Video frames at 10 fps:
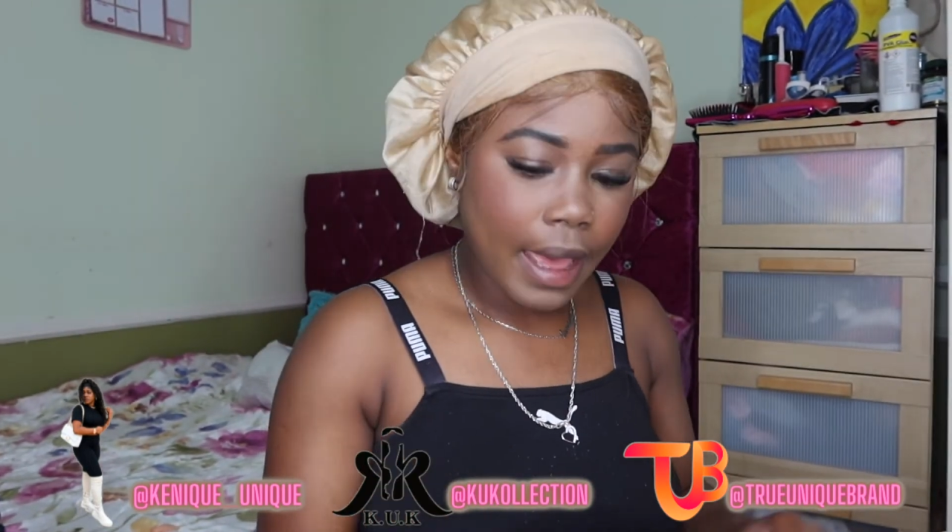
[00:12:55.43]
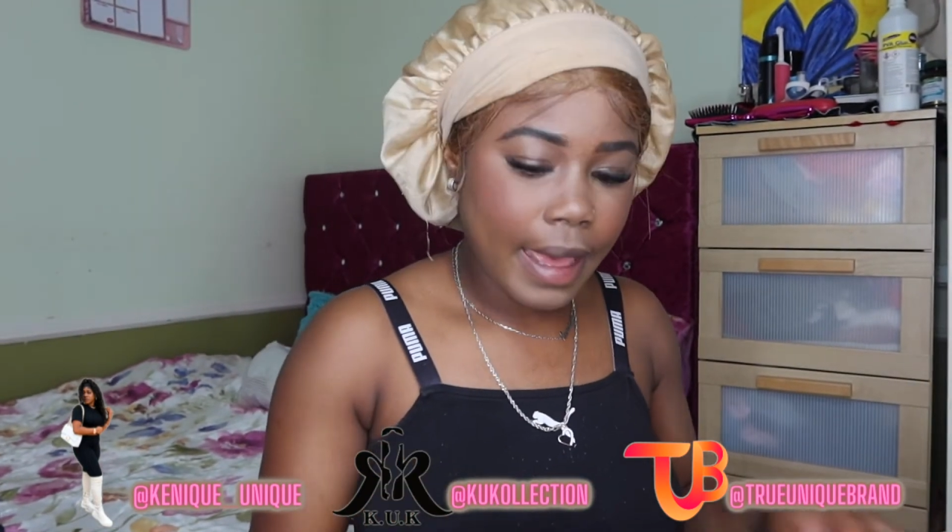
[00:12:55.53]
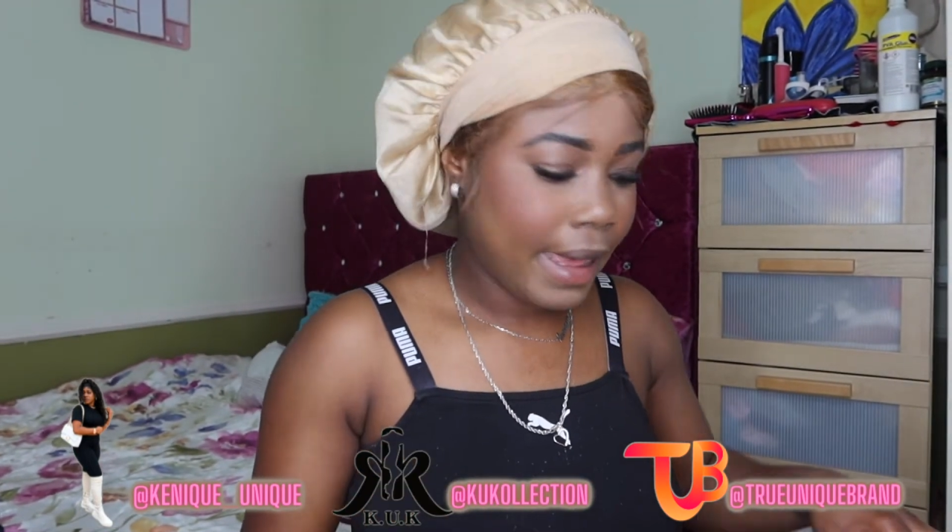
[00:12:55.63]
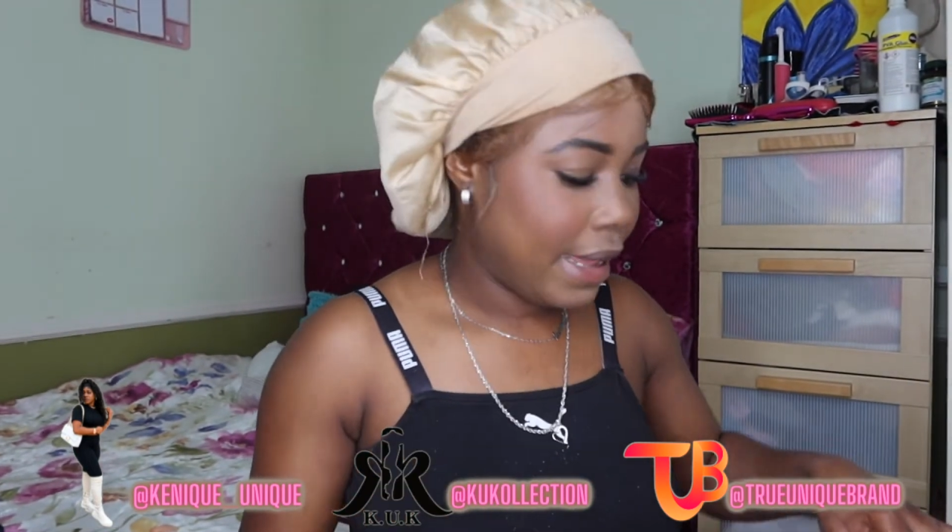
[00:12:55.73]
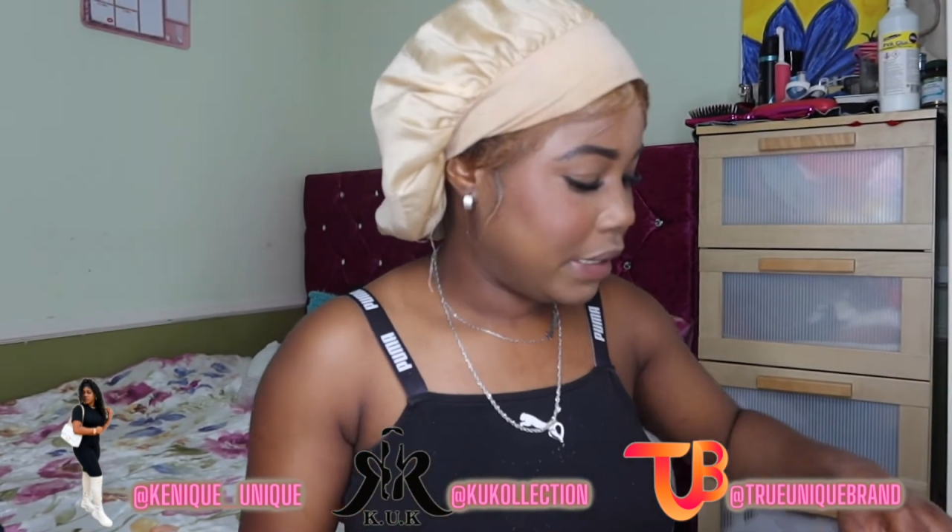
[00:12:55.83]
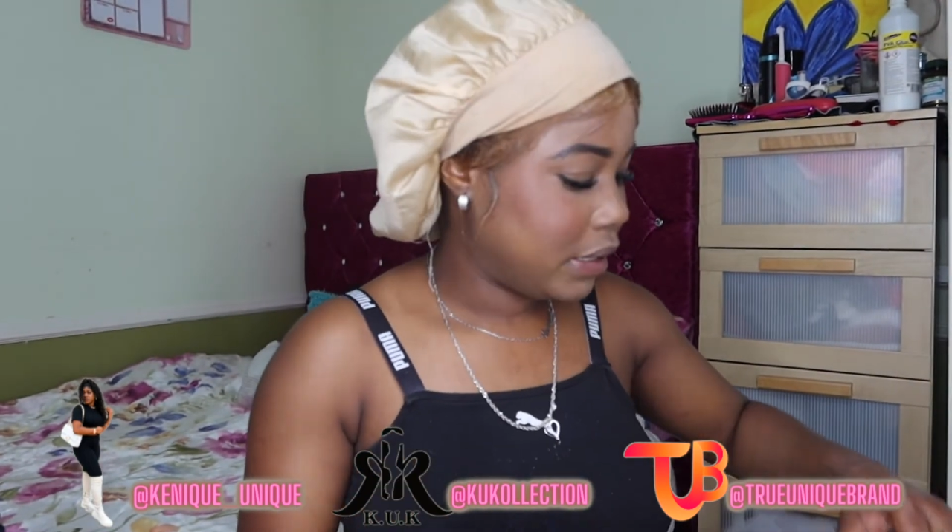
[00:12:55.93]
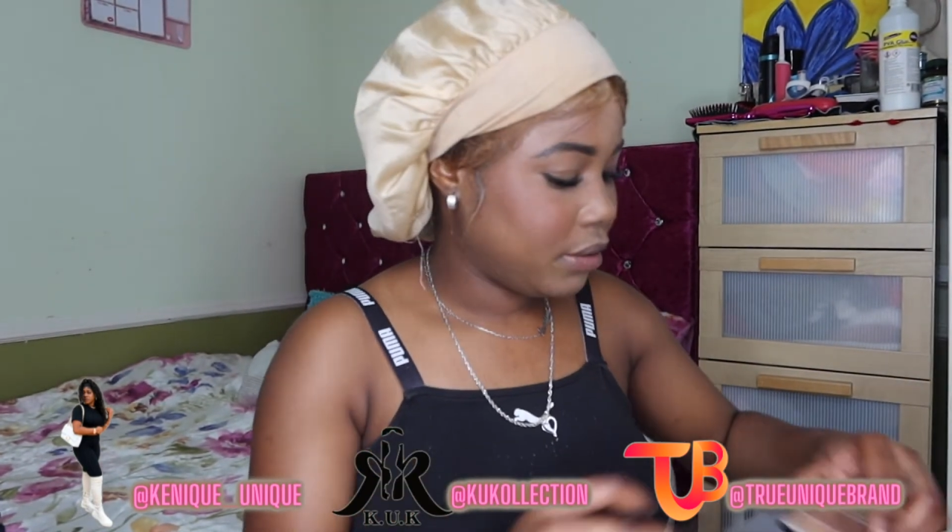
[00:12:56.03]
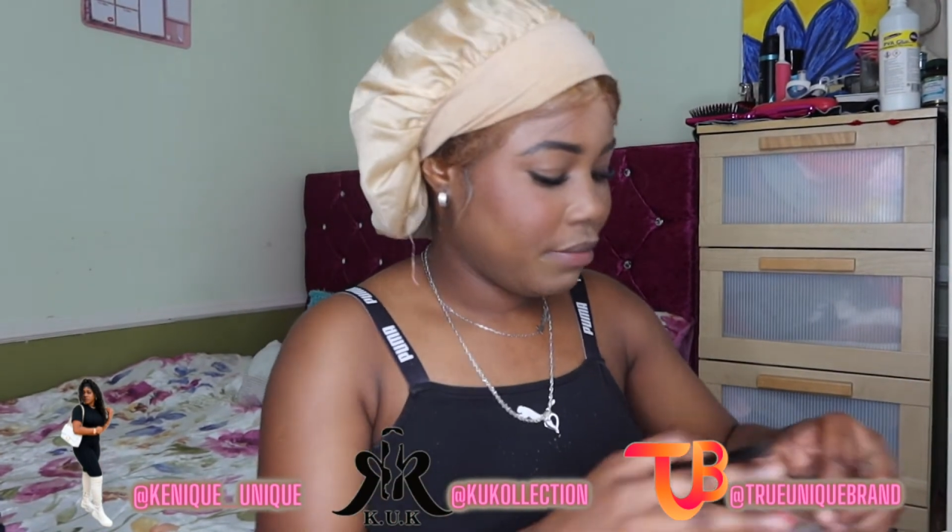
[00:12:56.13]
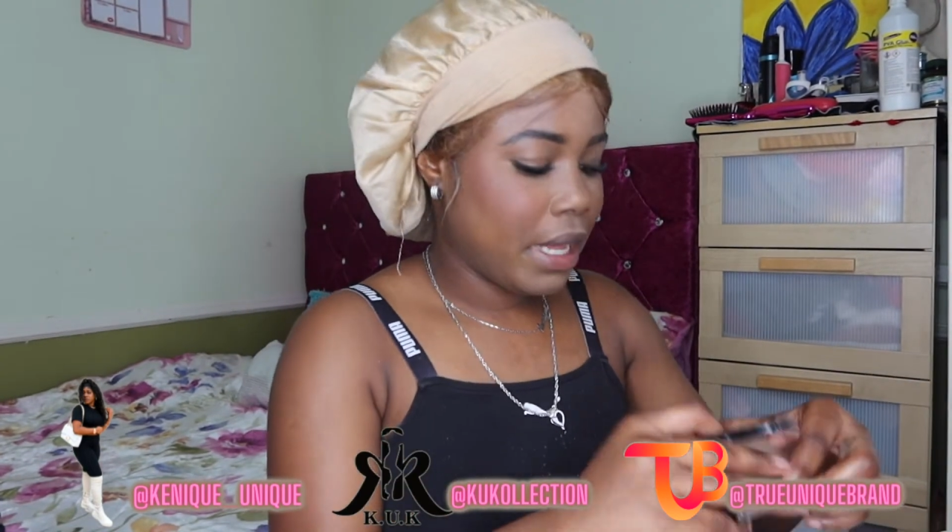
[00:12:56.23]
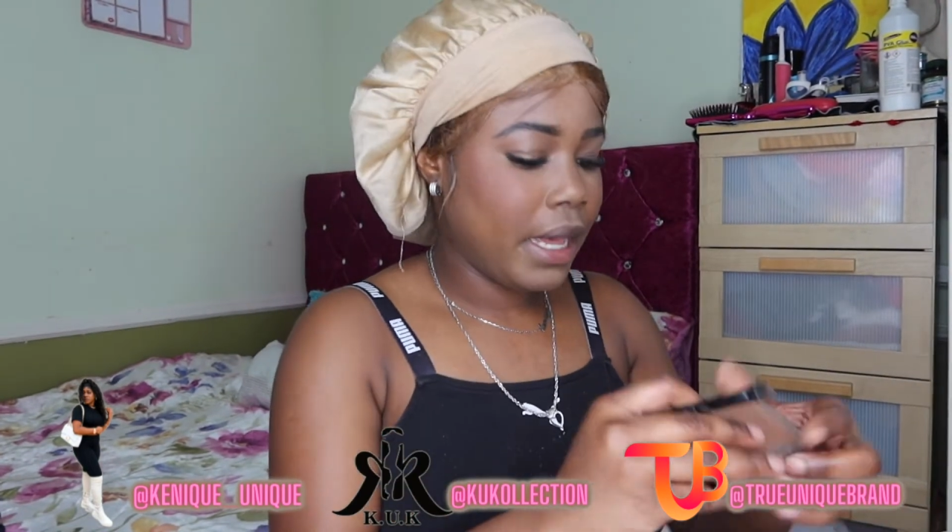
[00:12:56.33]
and
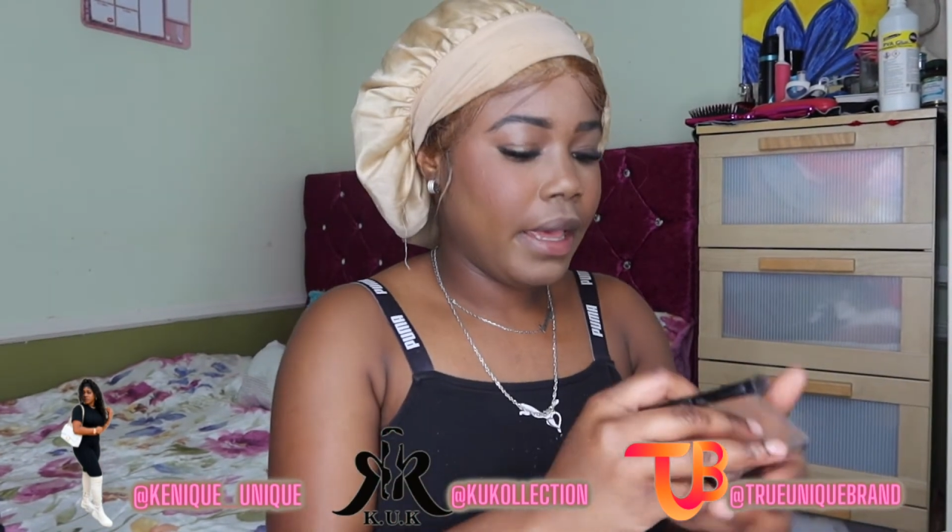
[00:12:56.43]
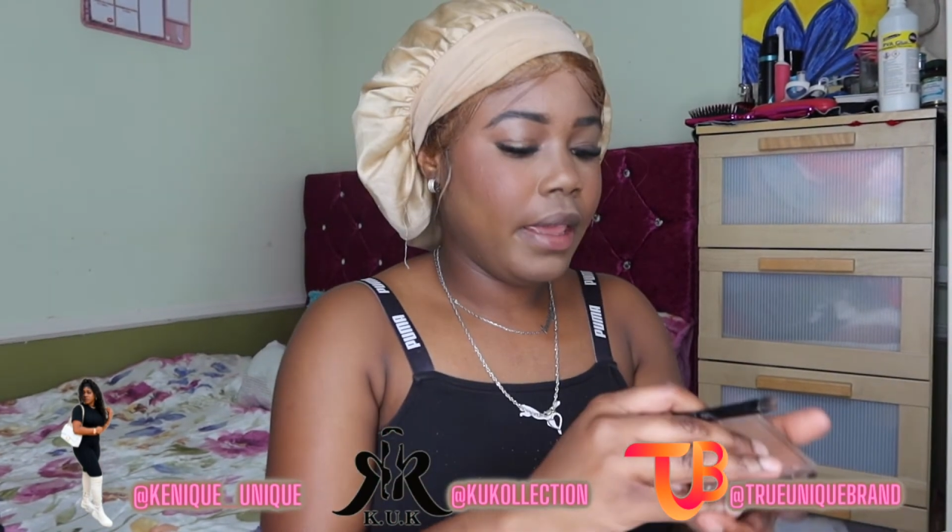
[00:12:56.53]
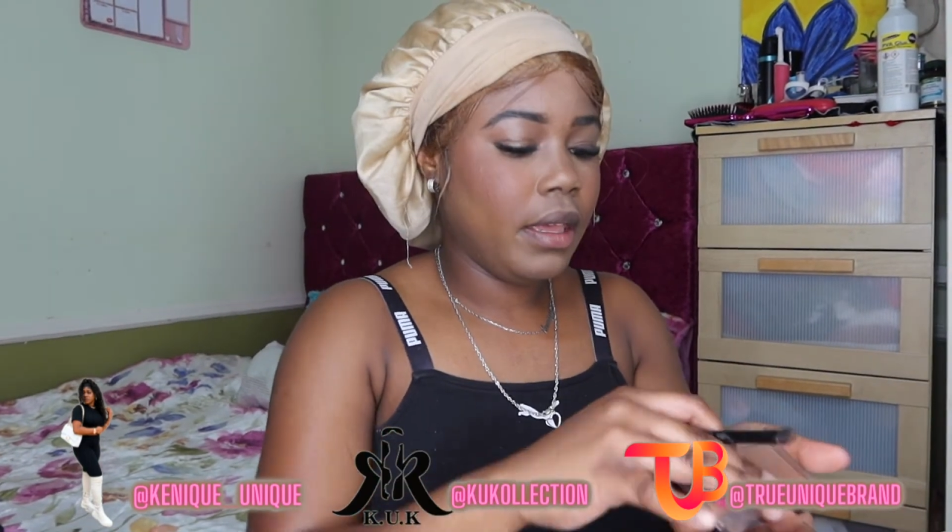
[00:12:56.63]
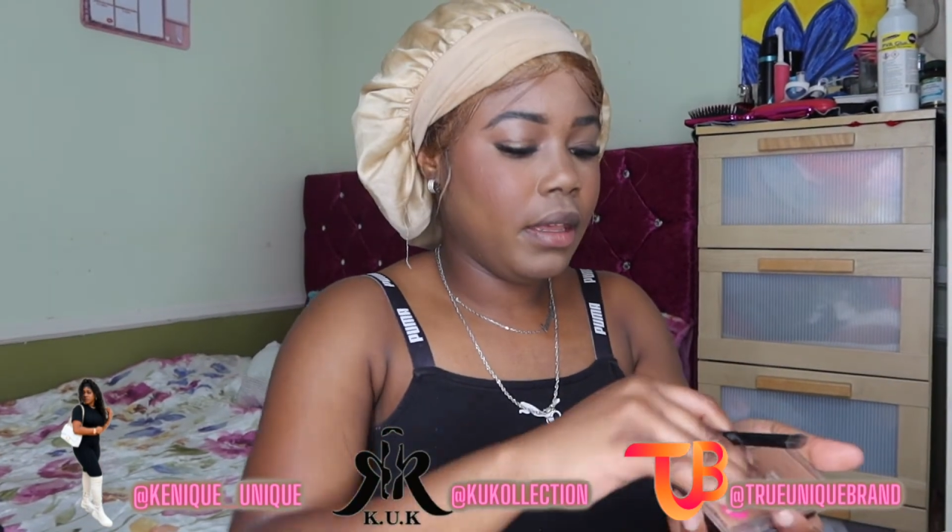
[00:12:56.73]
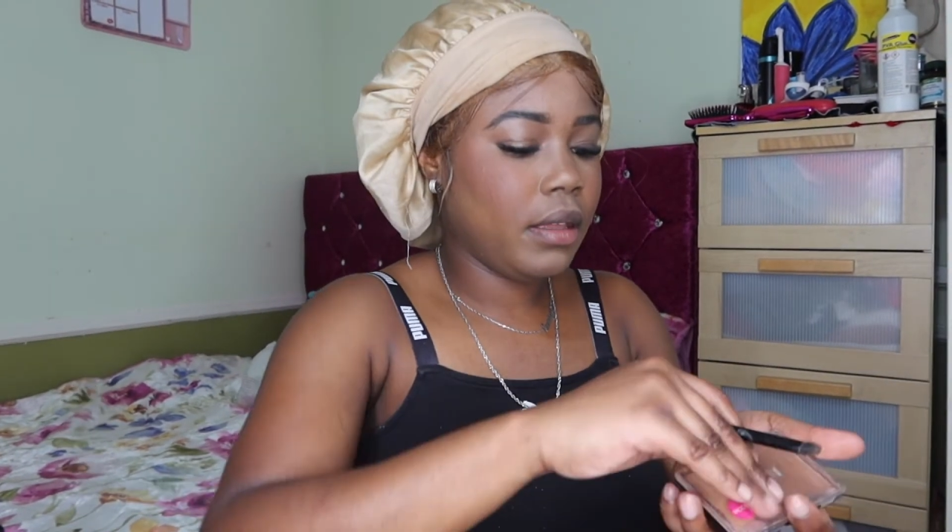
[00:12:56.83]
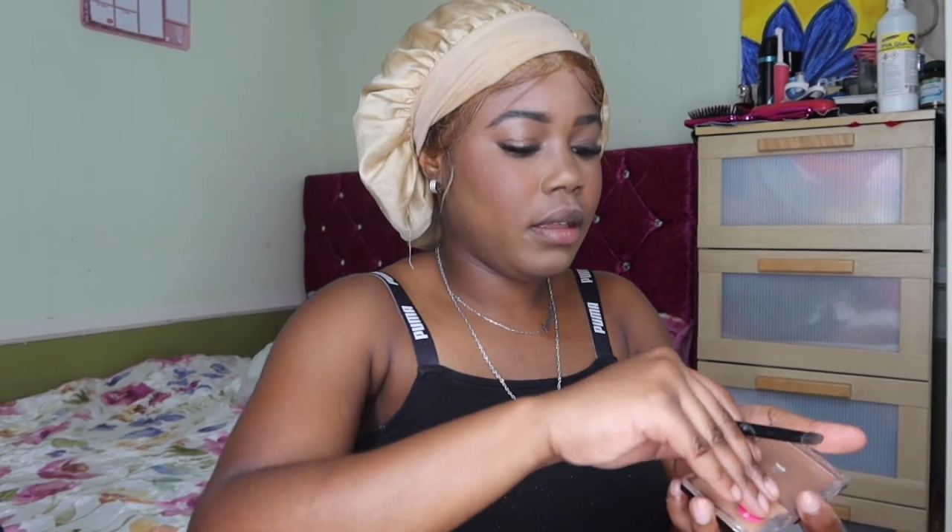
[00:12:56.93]
my